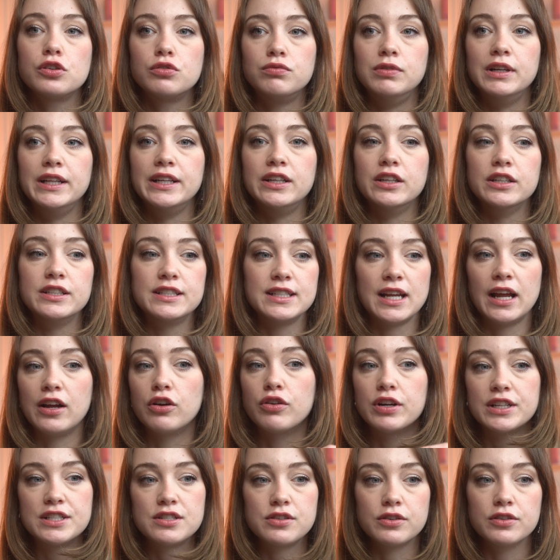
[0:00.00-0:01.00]
look really good in
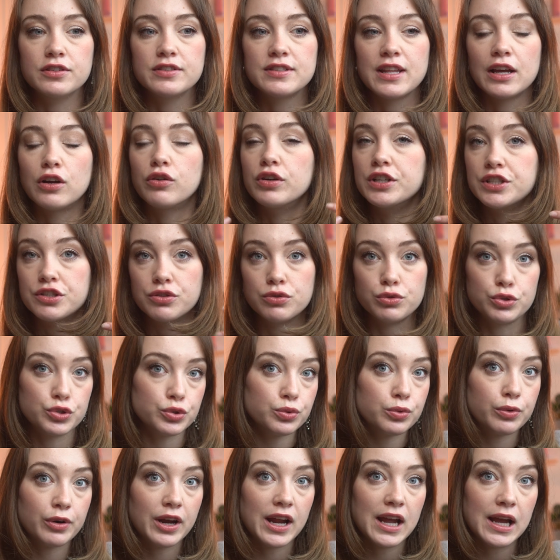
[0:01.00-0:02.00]
crystals, like crystal
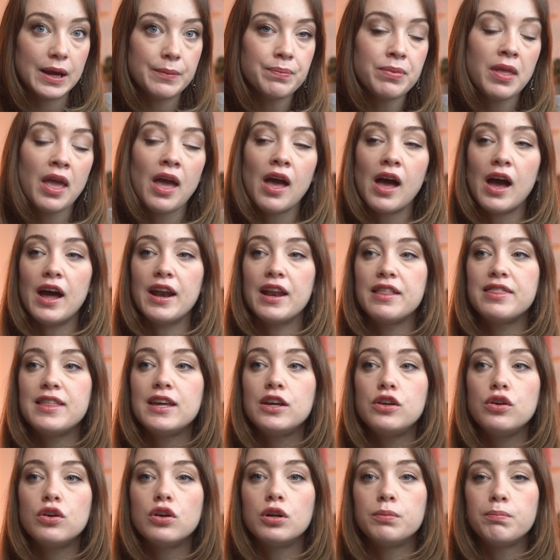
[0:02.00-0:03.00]
jewellery, and I
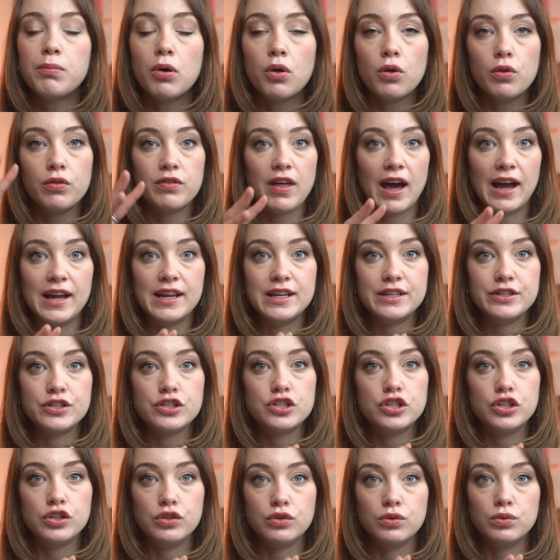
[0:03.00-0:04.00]
think you could pull that
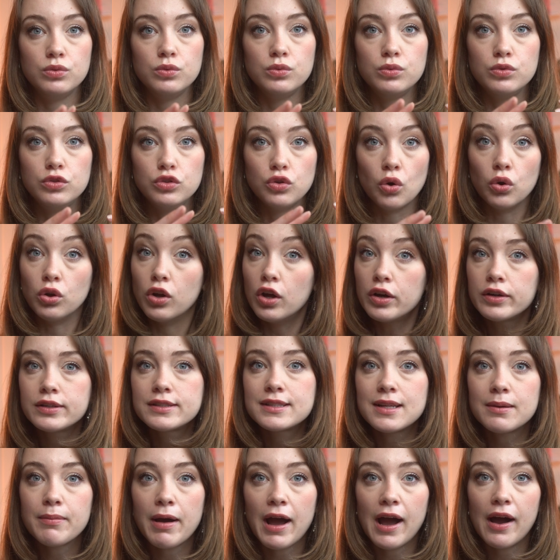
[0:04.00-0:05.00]
into your look
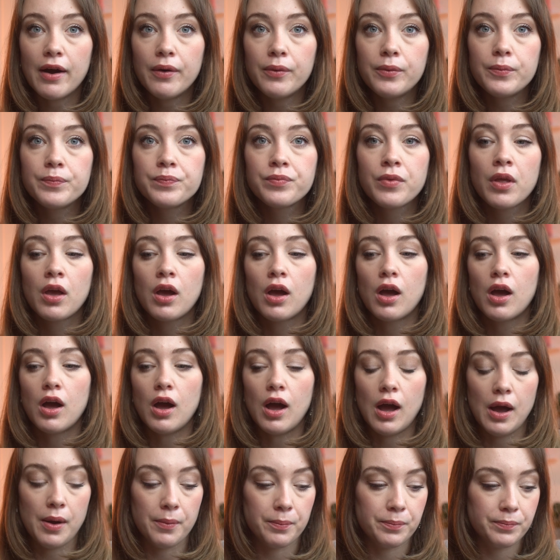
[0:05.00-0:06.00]
somehow.
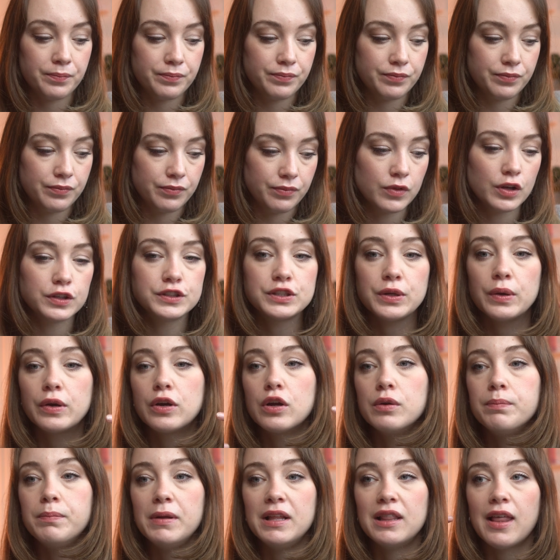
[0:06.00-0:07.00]
So it
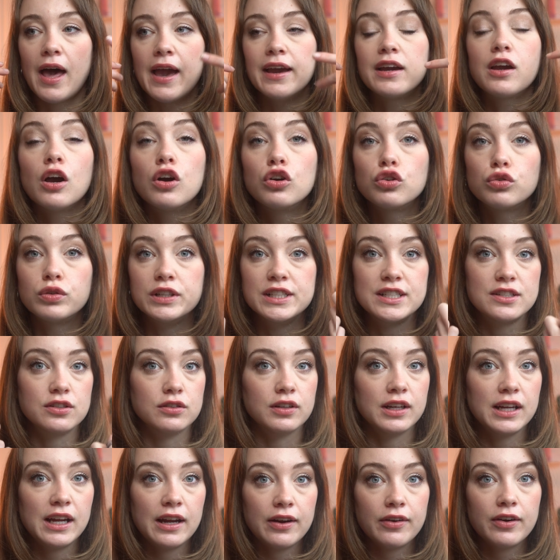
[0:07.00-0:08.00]
could be like
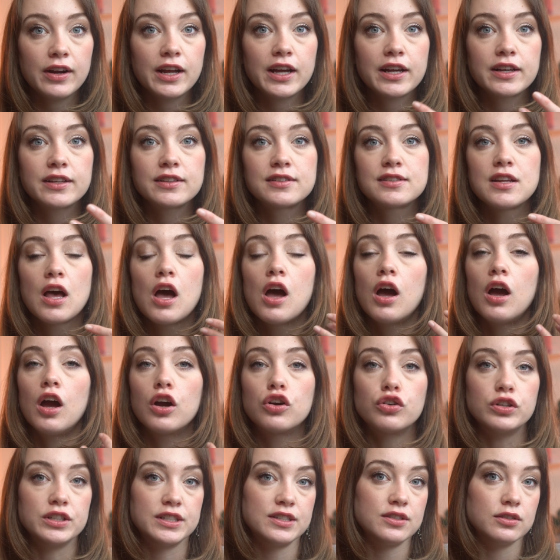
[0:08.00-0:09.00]
crystal earrings, a
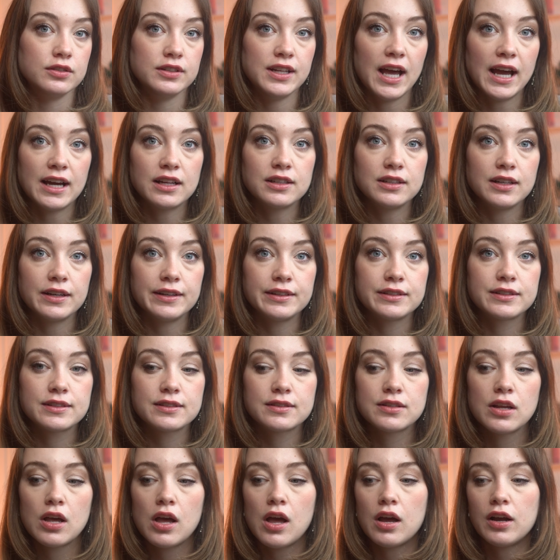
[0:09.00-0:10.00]
crystal
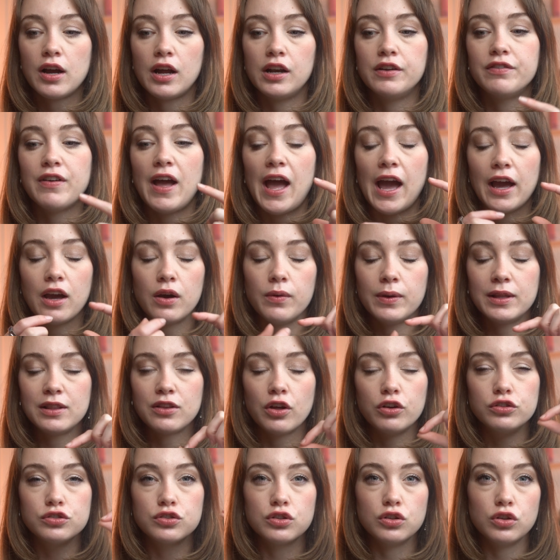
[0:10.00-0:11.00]
necklace, kind of echoing
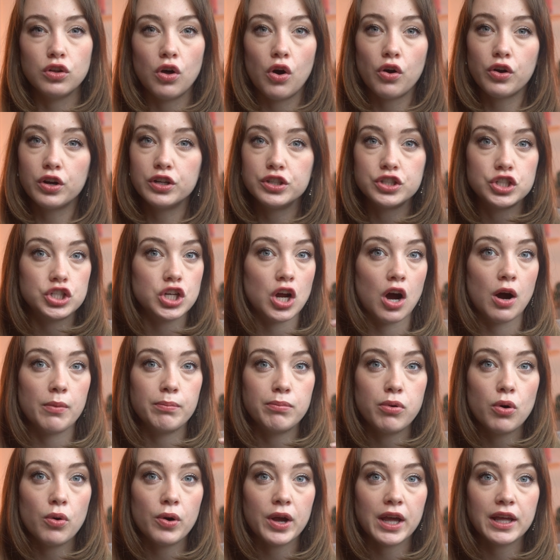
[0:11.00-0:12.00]
those long and sharp
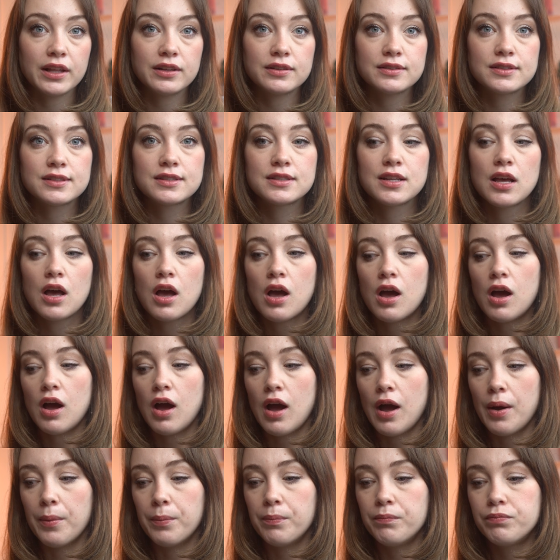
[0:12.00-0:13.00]
points,
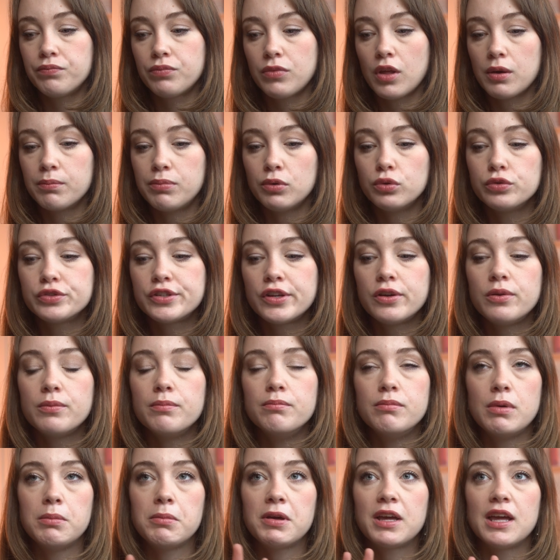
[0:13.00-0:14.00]
but also
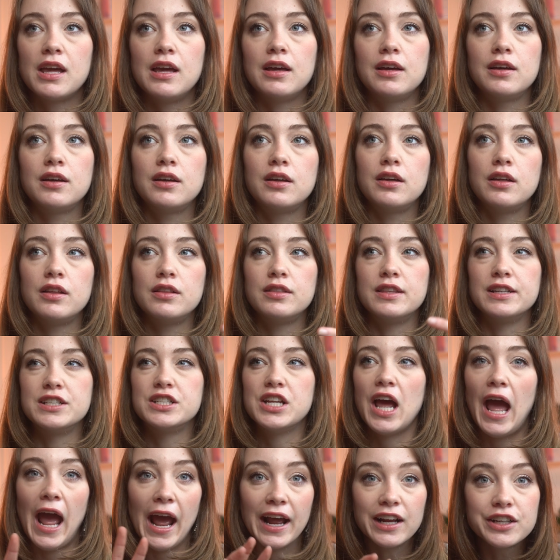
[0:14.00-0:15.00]
mimicking the
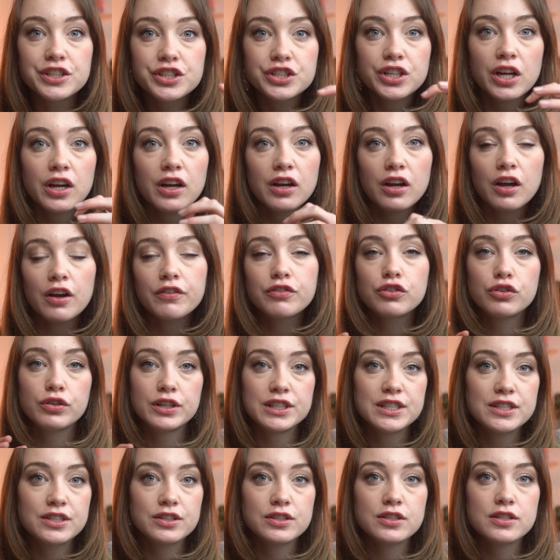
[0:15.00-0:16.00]
texture of
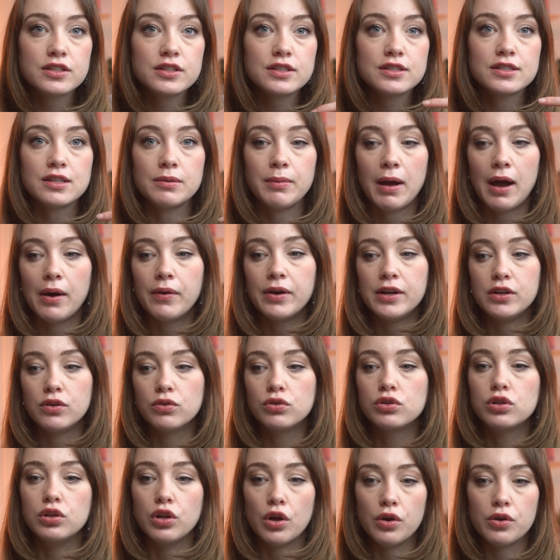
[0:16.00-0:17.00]
crystal somehow in
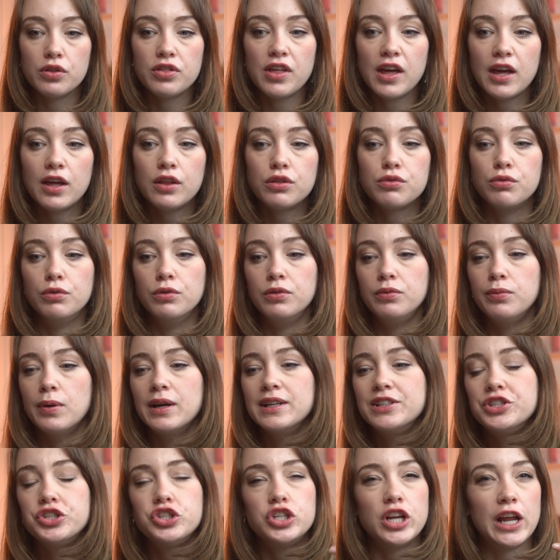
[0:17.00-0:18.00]
your clothing through
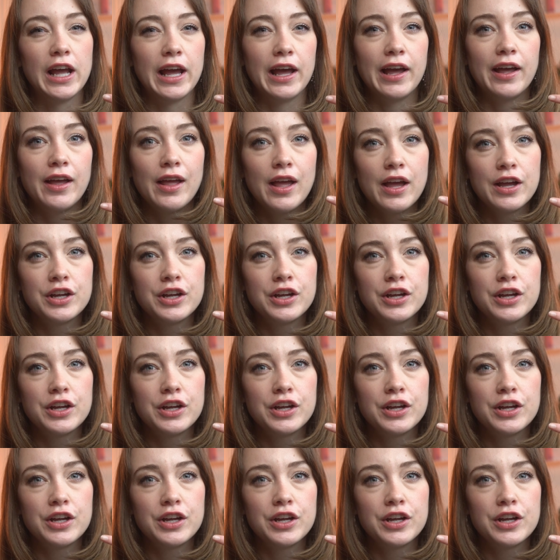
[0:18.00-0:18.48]
sheer